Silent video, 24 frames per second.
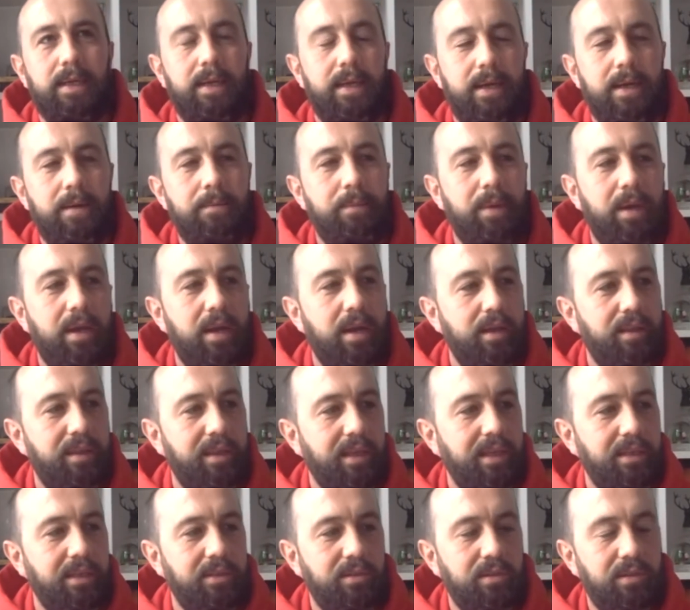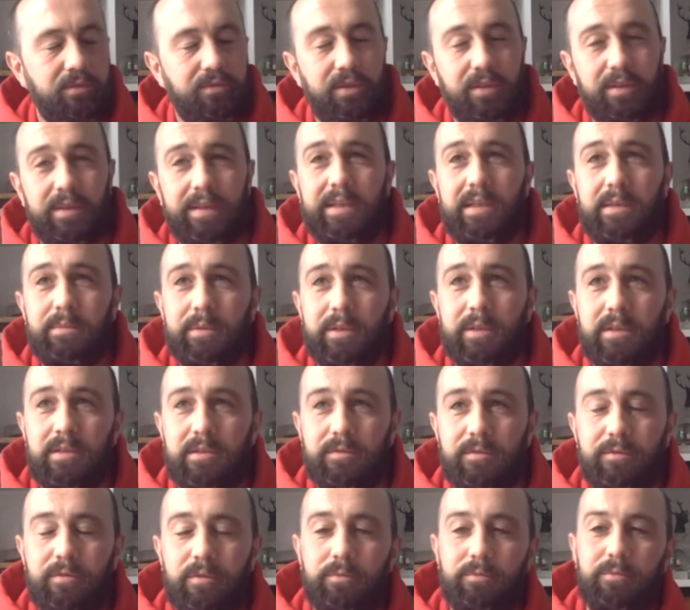And I think, so if you think about it,
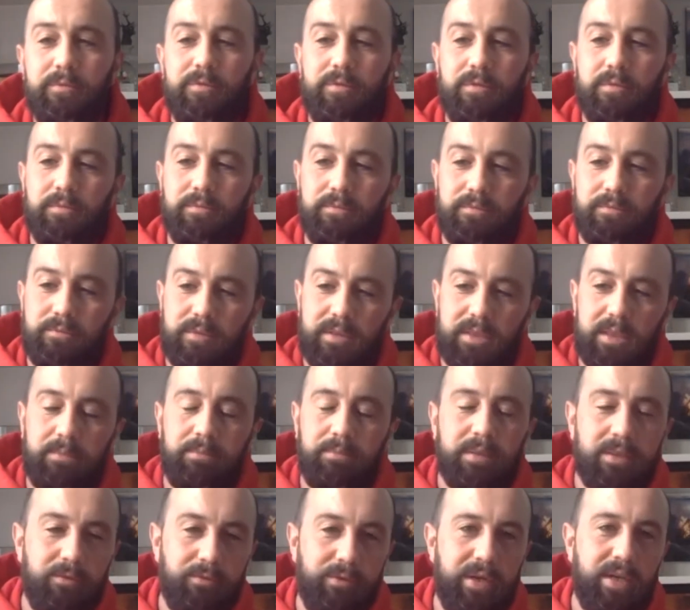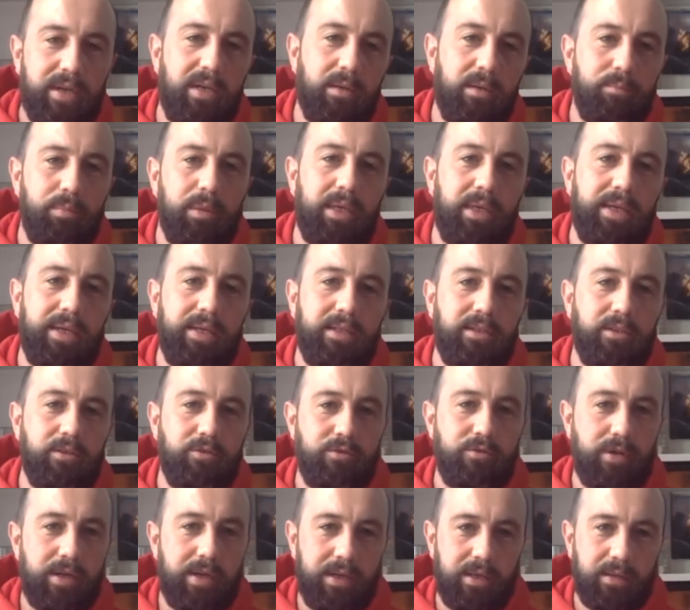from simply writing a play to
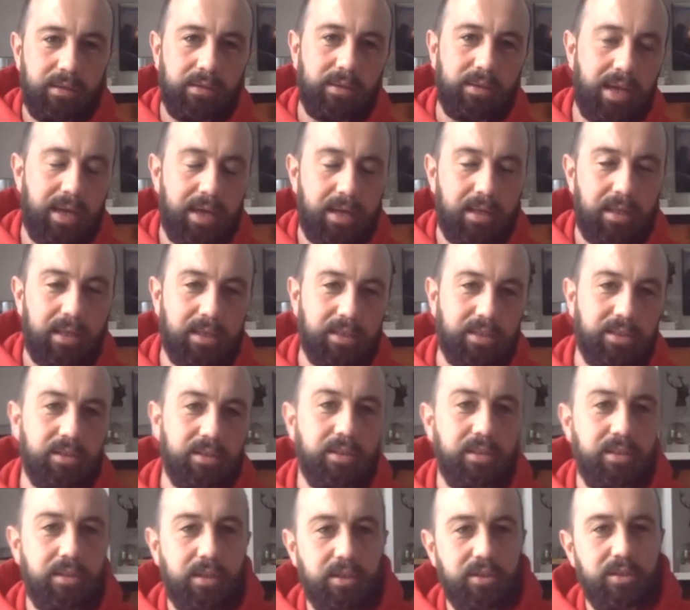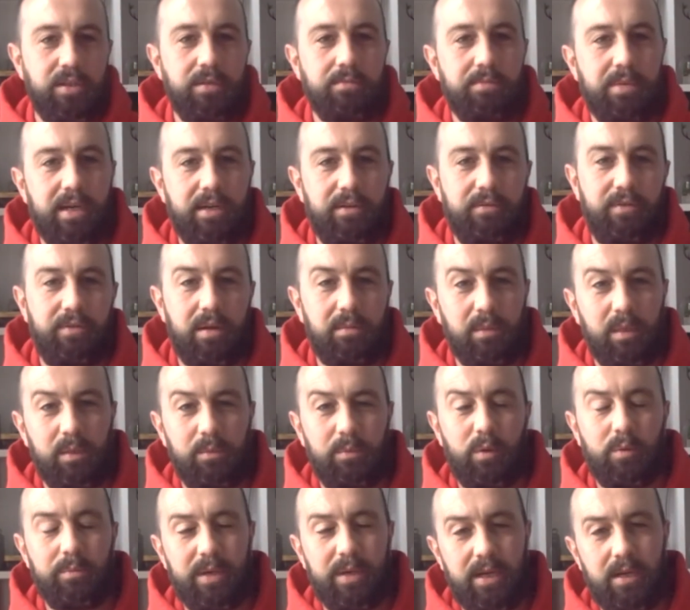try and catalyze a discussion in my family
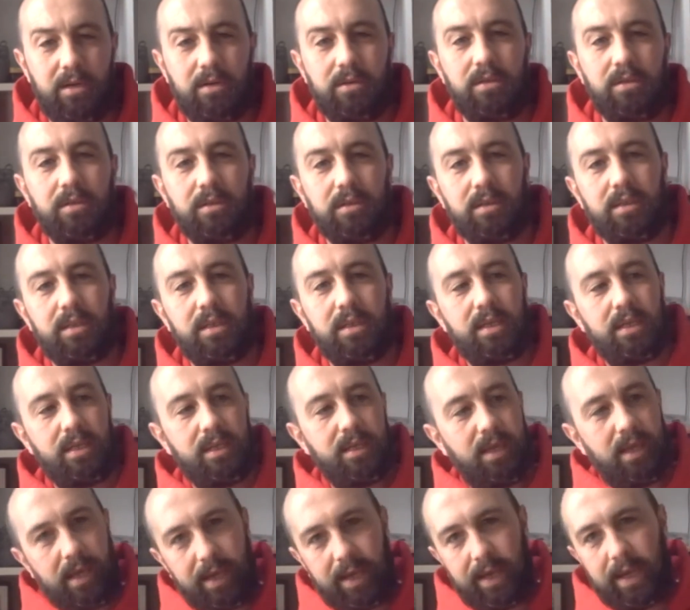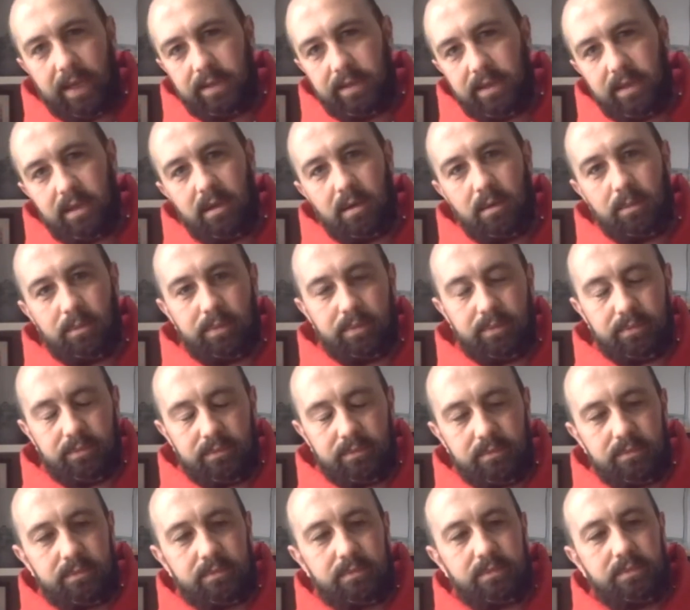about my uncle, I ended up
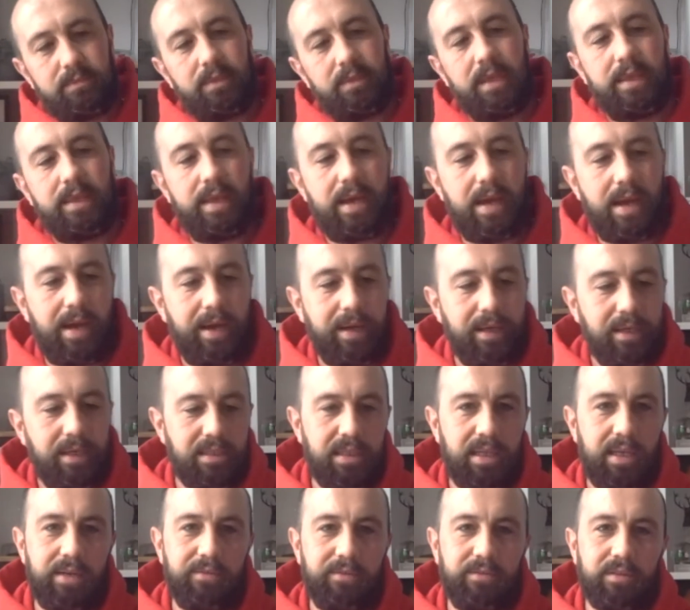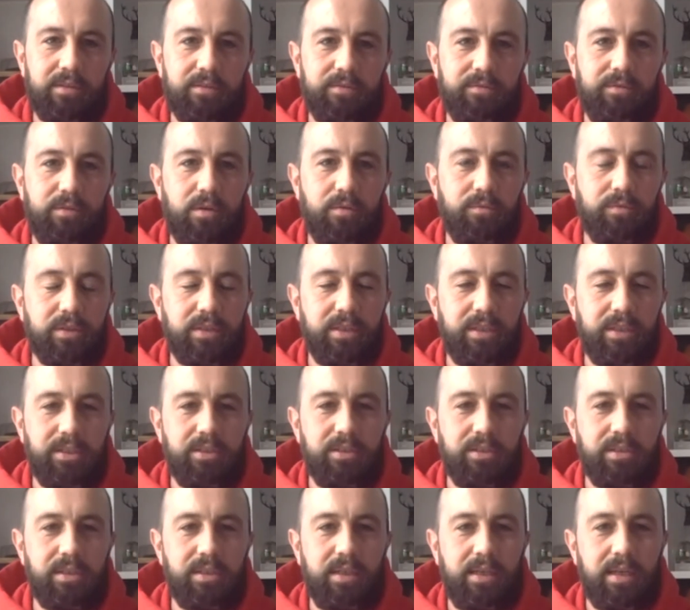at the highest level of
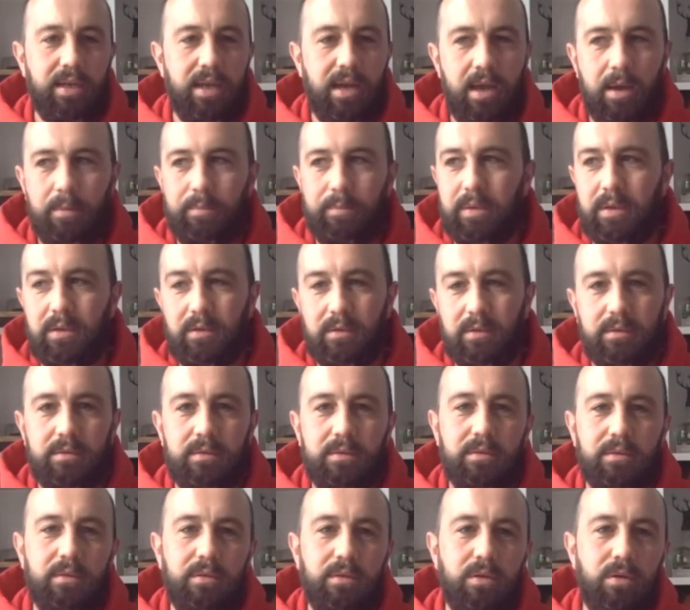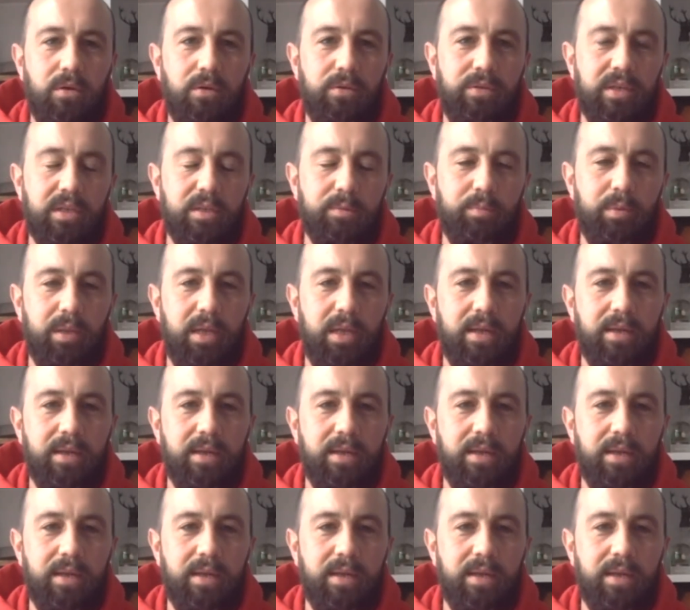conversations that can happen on this planet.